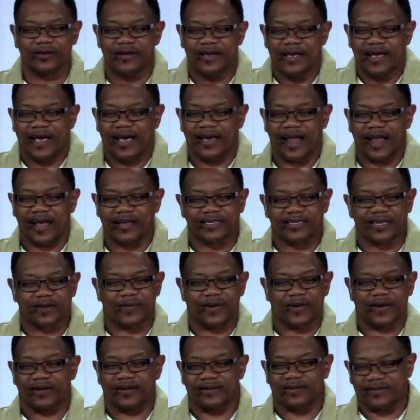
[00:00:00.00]
And I said,
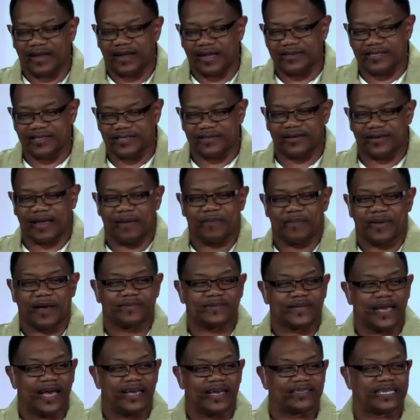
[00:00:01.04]
well, I
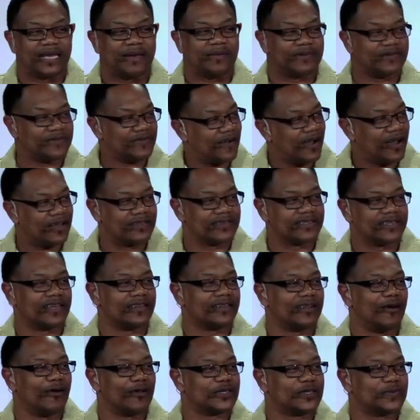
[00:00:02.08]
baptize in the name of the Father, Son, and the
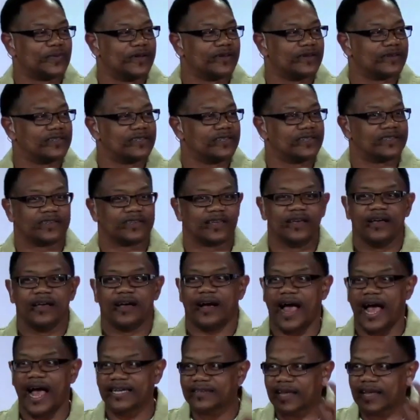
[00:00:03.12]
Holy Spirit. She said, her
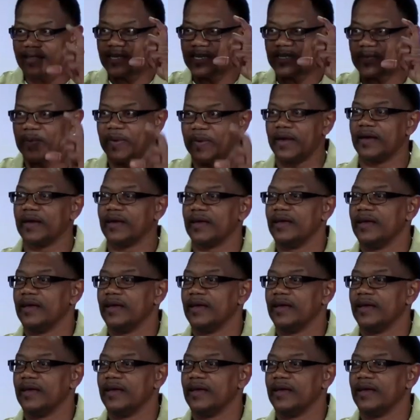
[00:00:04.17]
eyes got this big.